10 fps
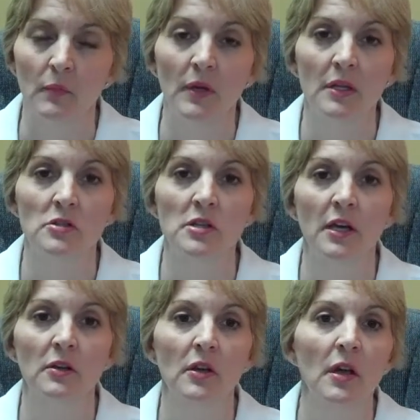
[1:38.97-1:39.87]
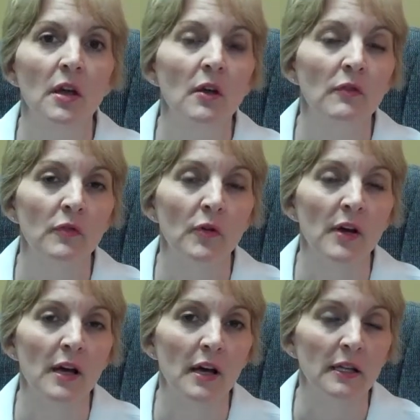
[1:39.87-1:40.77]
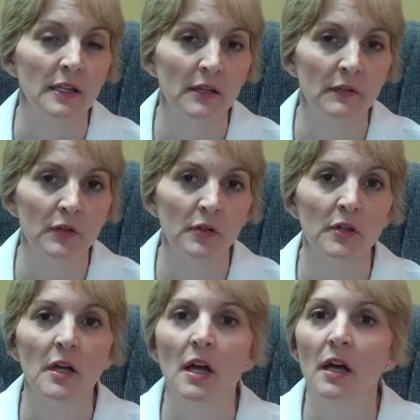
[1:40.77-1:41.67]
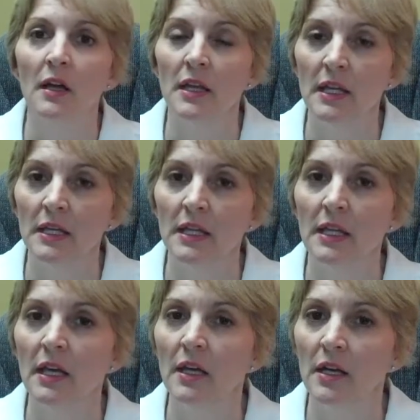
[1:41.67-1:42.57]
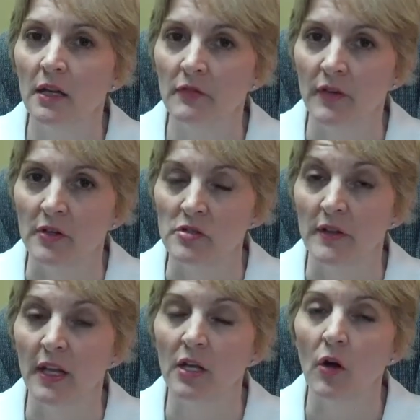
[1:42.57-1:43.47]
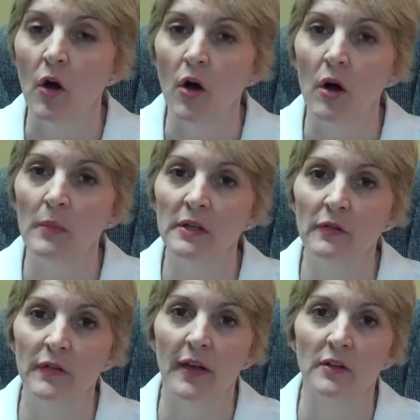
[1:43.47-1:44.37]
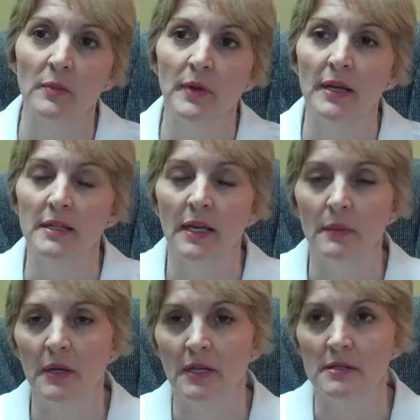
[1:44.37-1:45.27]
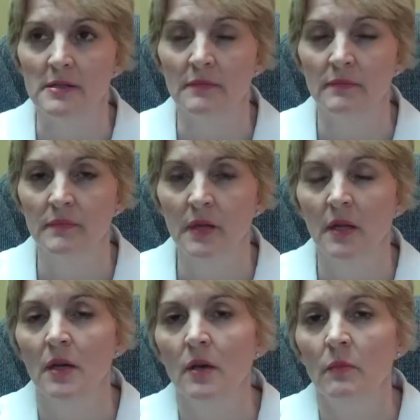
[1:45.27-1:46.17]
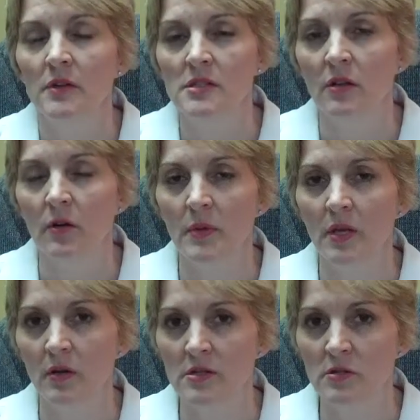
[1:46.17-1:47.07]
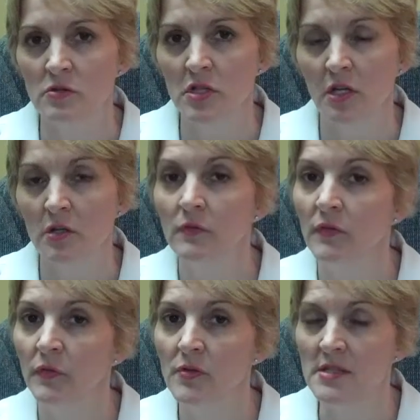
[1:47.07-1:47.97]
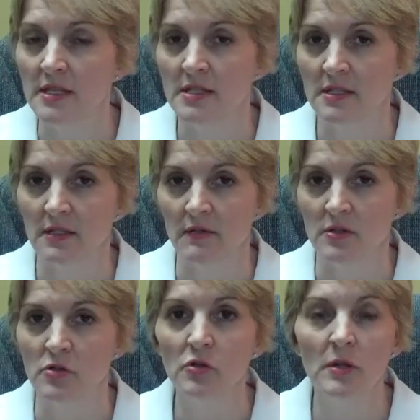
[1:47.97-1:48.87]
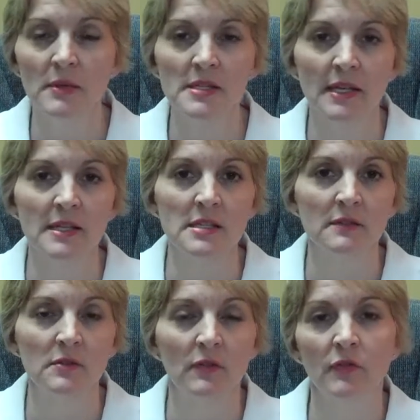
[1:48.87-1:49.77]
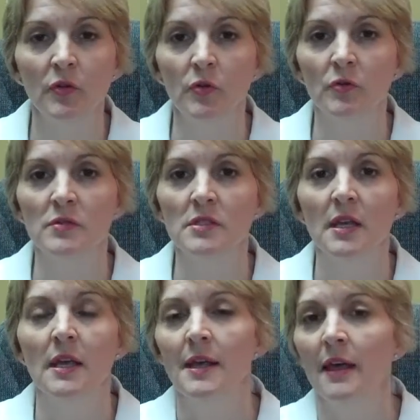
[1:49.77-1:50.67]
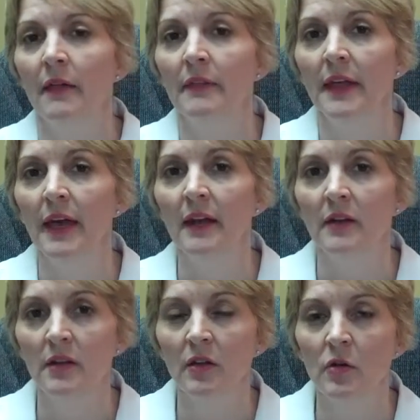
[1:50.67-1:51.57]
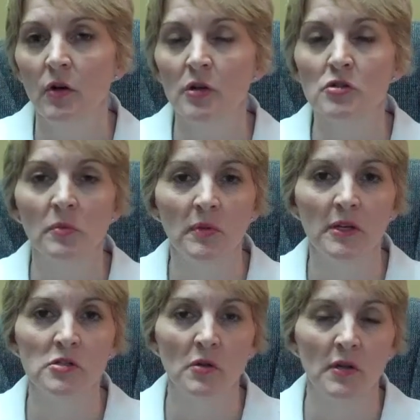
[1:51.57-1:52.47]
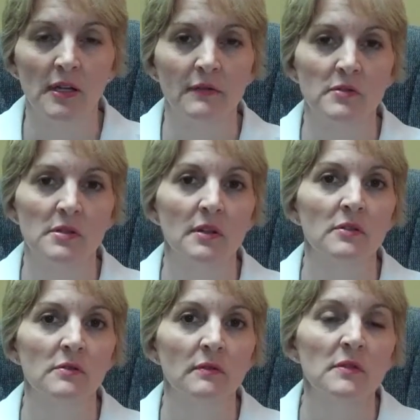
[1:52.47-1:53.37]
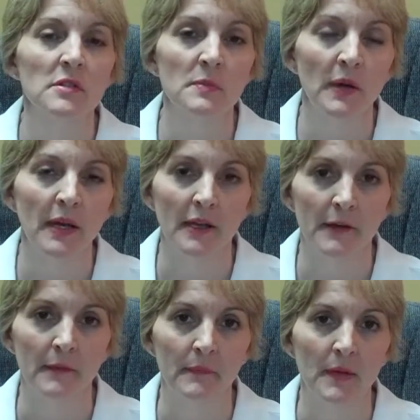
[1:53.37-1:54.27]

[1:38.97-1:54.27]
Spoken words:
We can check for liver, kidney, gut function. They can all be affected by diabetes. We can also check you for food sensitivities. You can be sensitive to foods that can cause your blood sugar levels to spike,